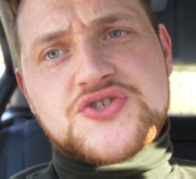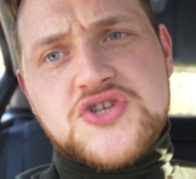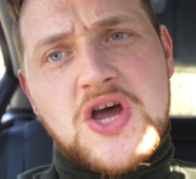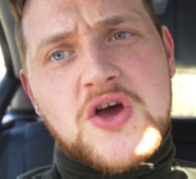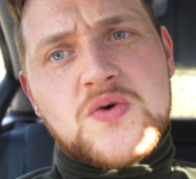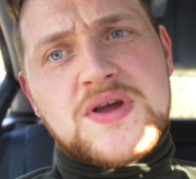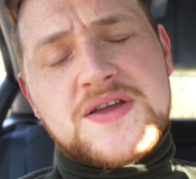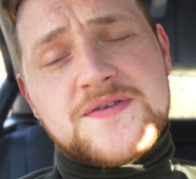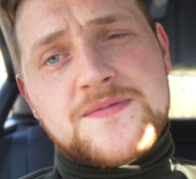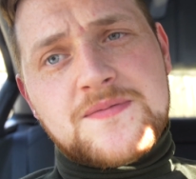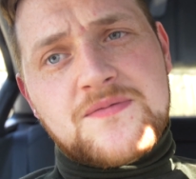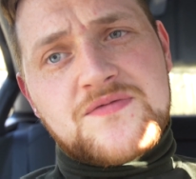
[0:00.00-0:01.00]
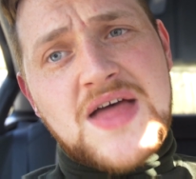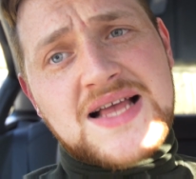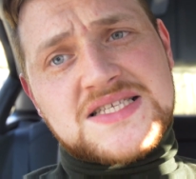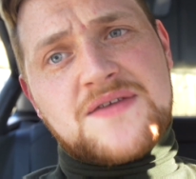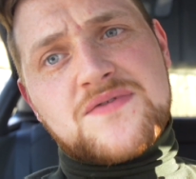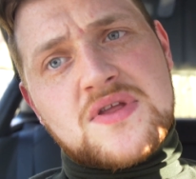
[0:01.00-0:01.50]
So
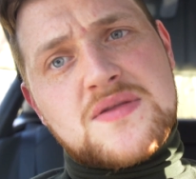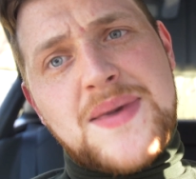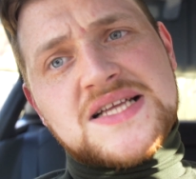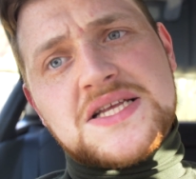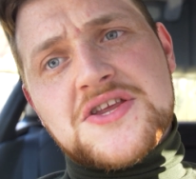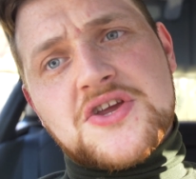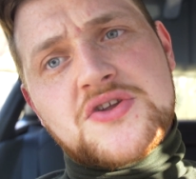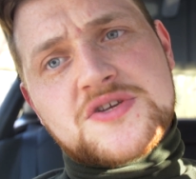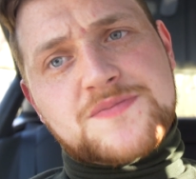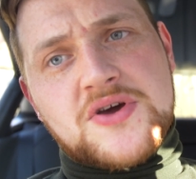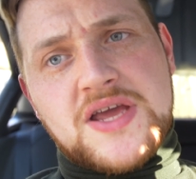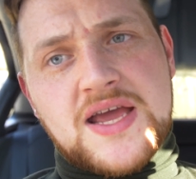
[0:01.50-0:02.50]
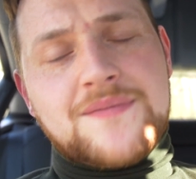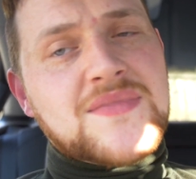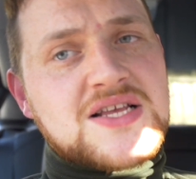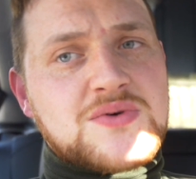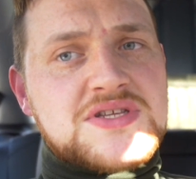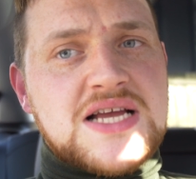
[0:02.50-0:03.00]
that's the best thing you can do is plug it in.
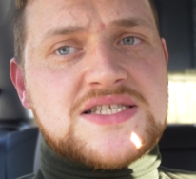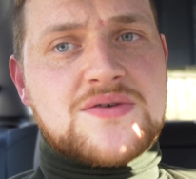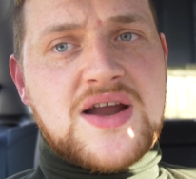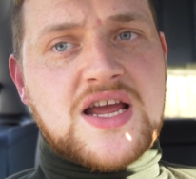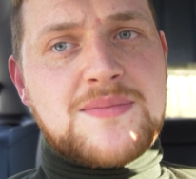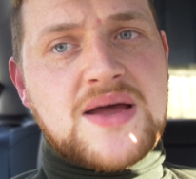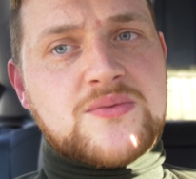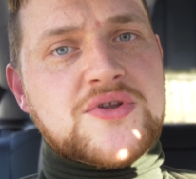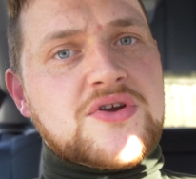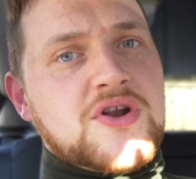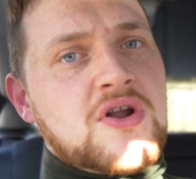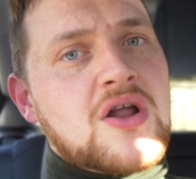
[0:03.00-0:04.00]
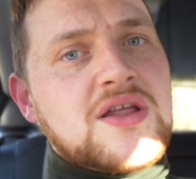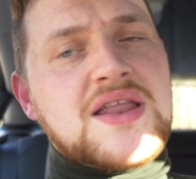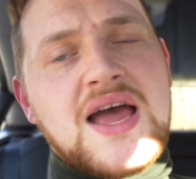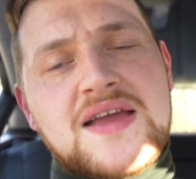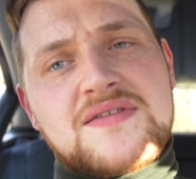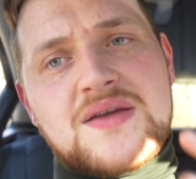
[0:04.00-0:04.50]
That's what Tesla recommend when you're going on
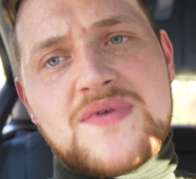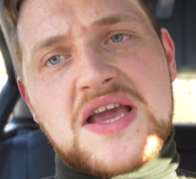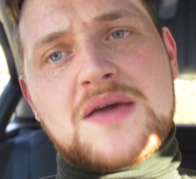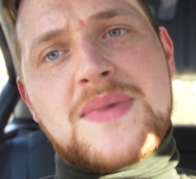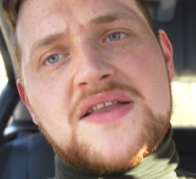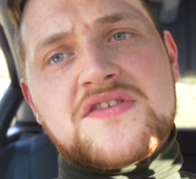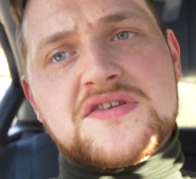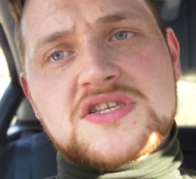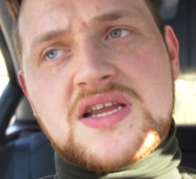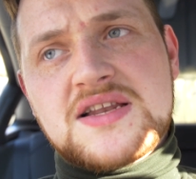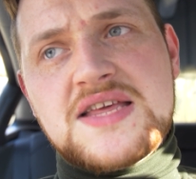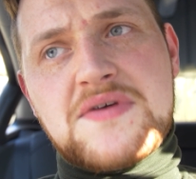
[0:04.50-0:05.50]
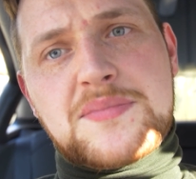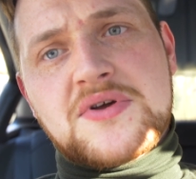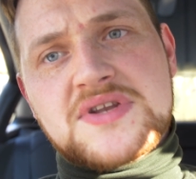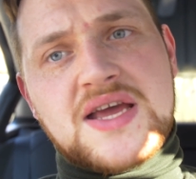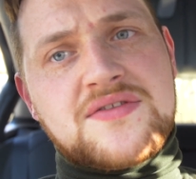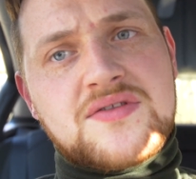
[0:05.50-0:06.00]
holiday. They recommend you just leave it
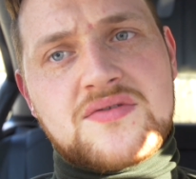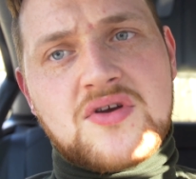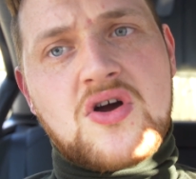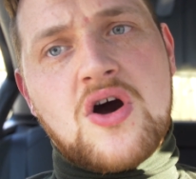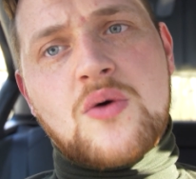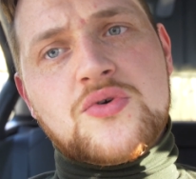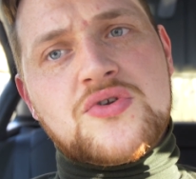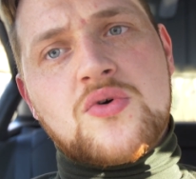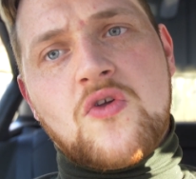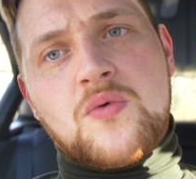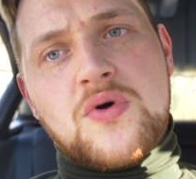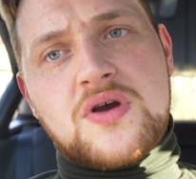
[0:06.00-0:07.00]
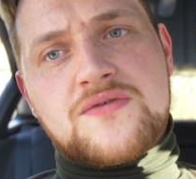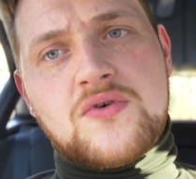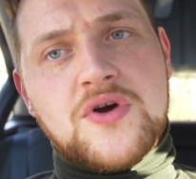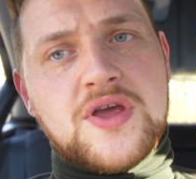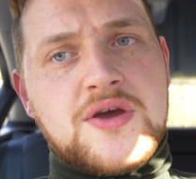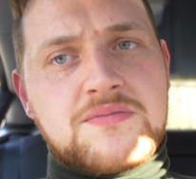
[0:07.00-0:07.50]
plugged in. The car will do all the work
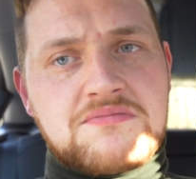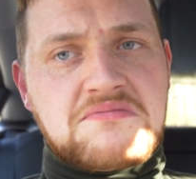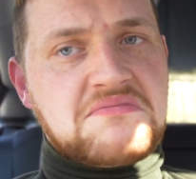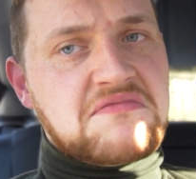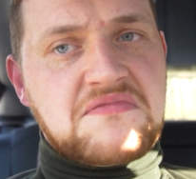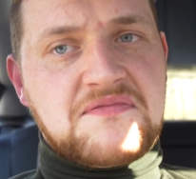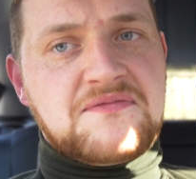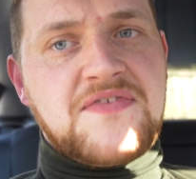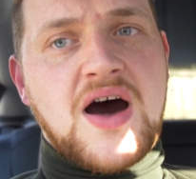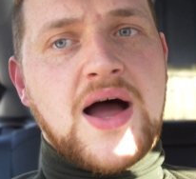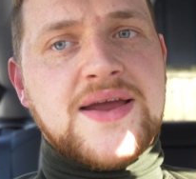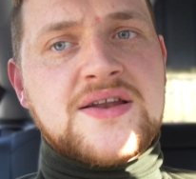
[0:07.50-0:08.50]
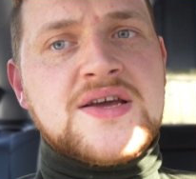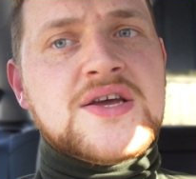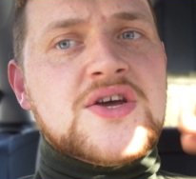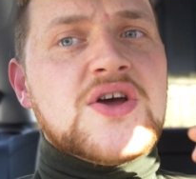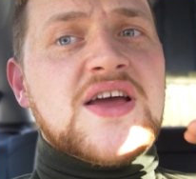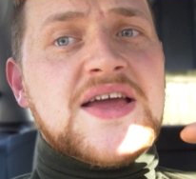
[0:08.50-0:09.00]
for you. Fine.
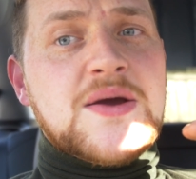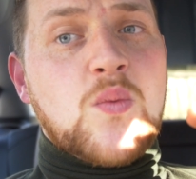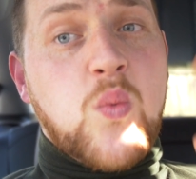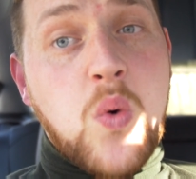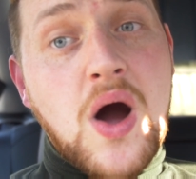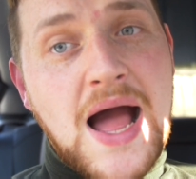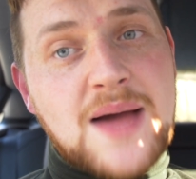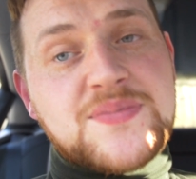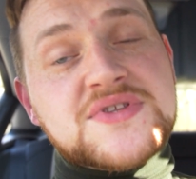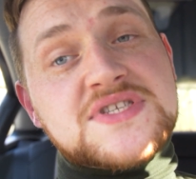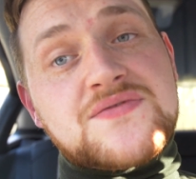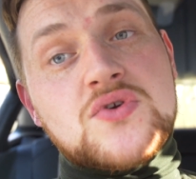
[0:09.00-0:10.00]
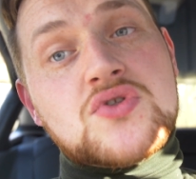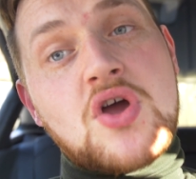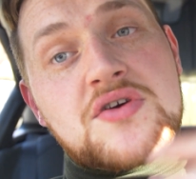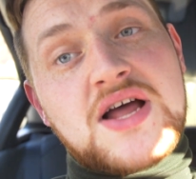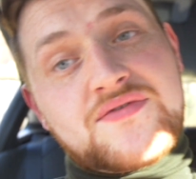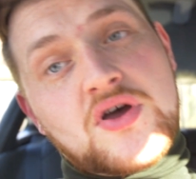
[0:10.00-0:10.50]
What happens if you
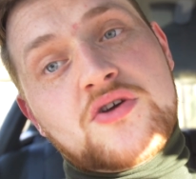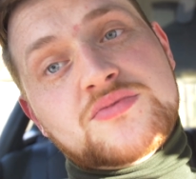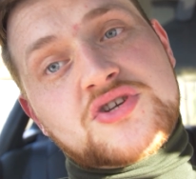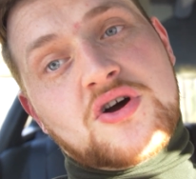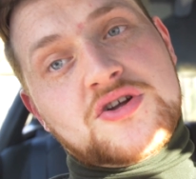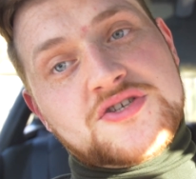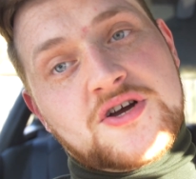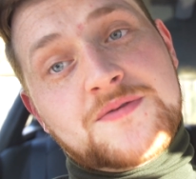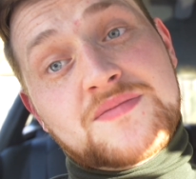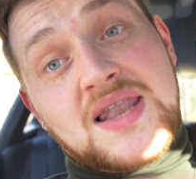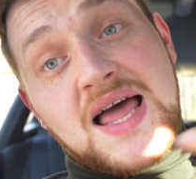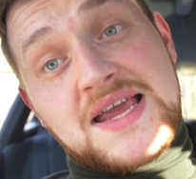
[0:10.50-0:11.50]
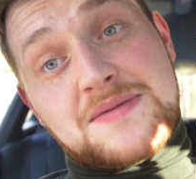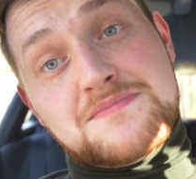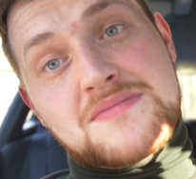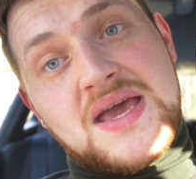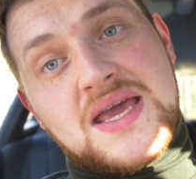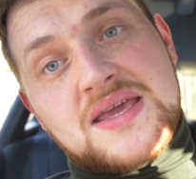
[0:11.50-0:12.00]
don't have a home charger like
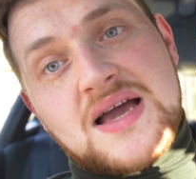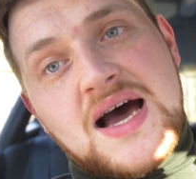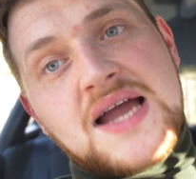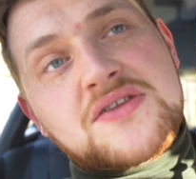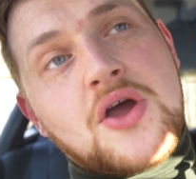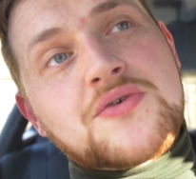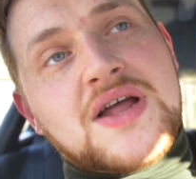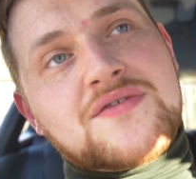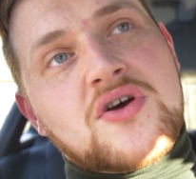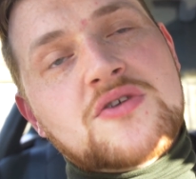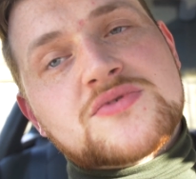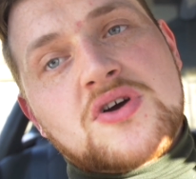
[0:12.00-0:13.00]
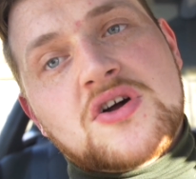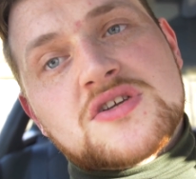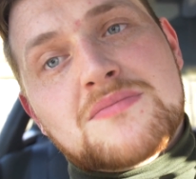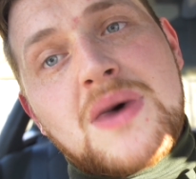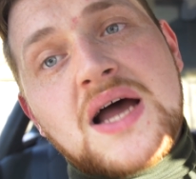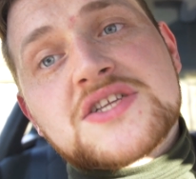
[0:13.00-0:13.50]
me? I don't have a home
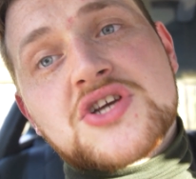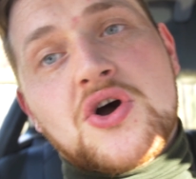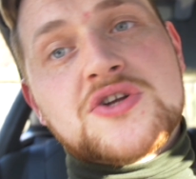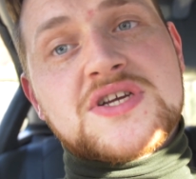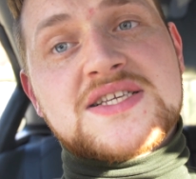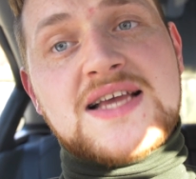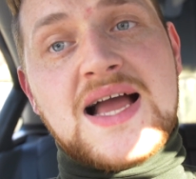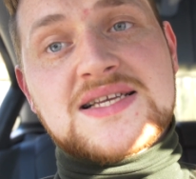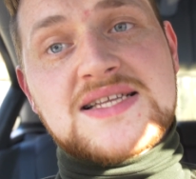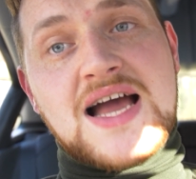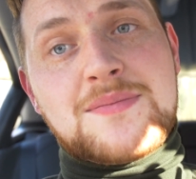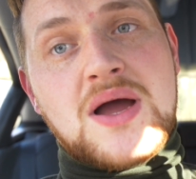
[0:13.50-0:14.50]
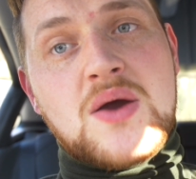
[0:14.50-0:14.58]
charger. My charger is actually at